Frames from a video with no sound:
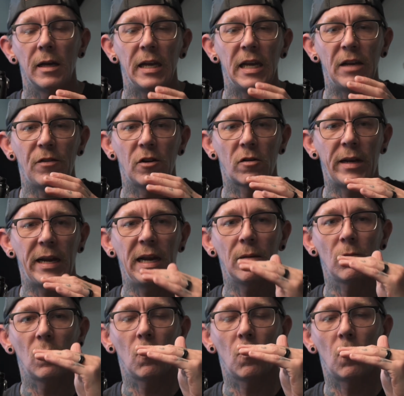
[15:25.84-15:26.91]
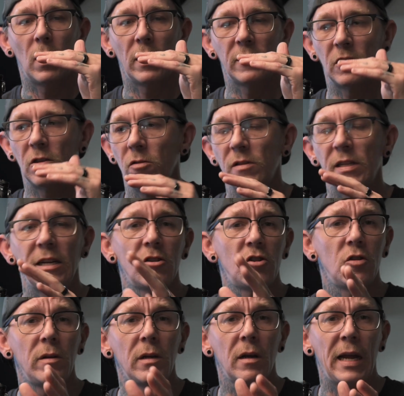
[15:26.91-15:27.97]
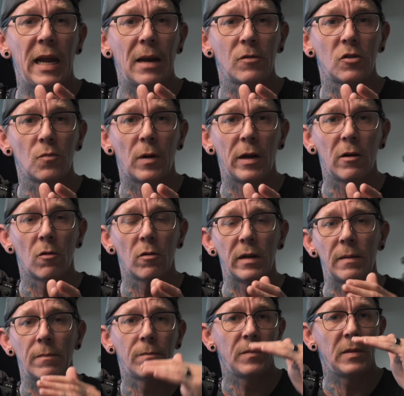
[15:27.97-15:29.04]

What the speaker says: if your camera wants to, say you're shooting on aperture priority,